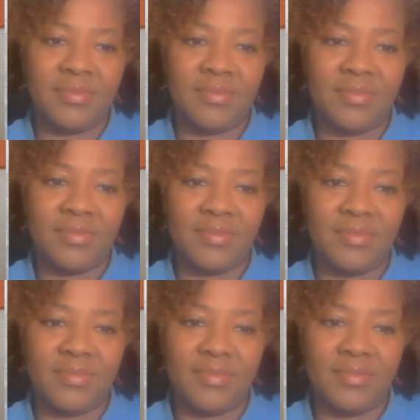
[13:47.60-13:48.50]

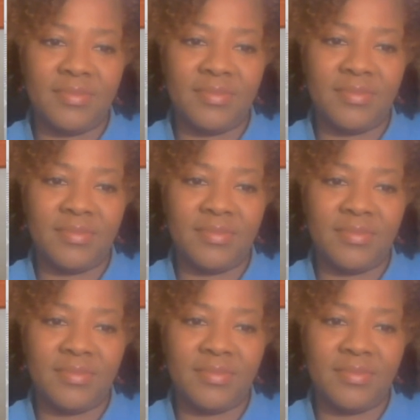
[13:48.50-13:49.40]

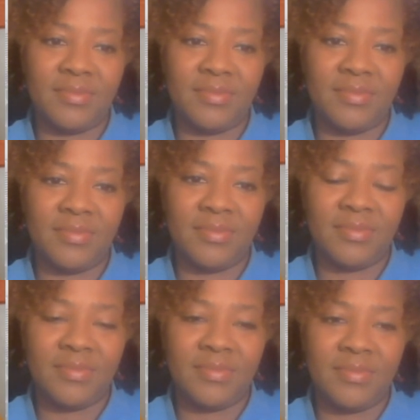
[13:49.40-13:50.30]

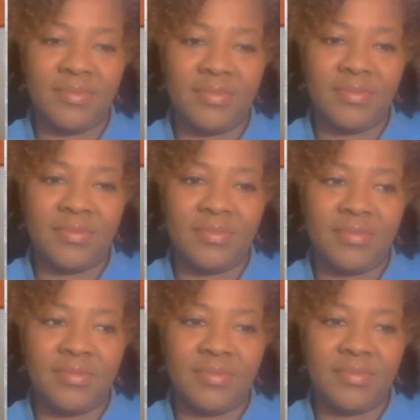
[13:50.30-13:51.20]

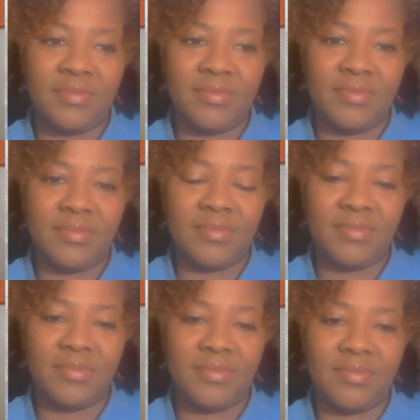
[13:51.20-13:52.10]

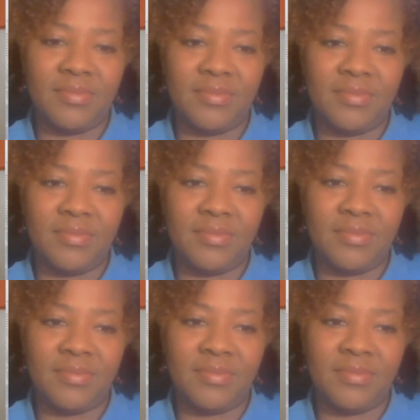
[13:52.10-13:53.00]

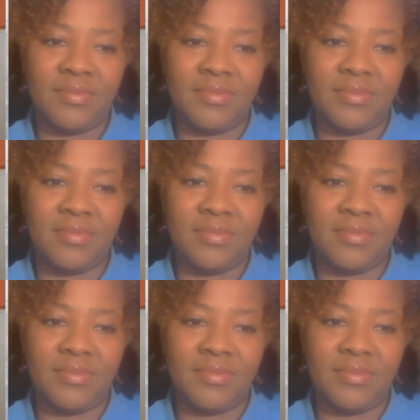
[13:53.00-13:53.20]
(not speaking)